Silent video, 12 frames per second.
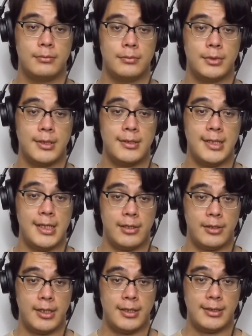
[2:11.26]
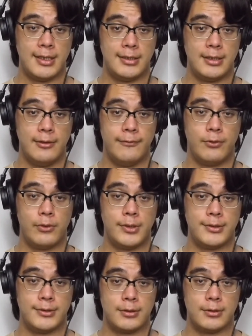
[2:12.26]
On the internet and in foreign
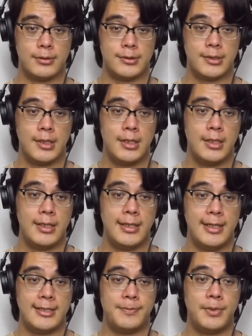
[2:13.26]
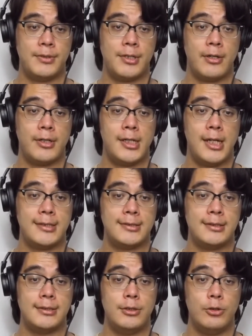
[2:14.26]
circles, he has been touted as
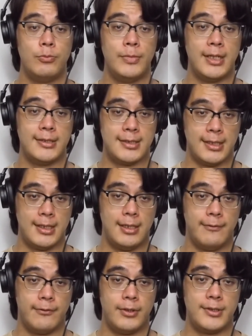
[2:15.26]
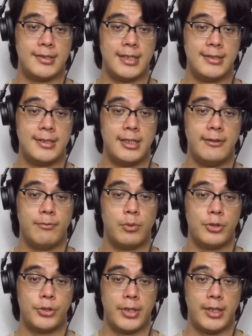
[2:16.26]
the new Miyazaki for his sensitive
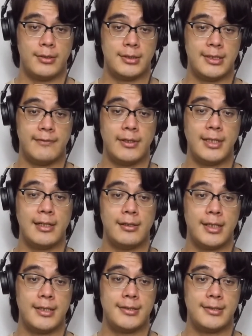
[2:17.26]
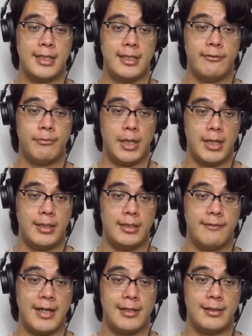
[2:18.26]
portrayals of the delicate state of mind of
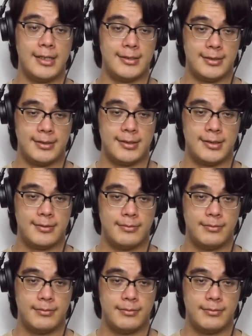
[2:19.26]
adolescence.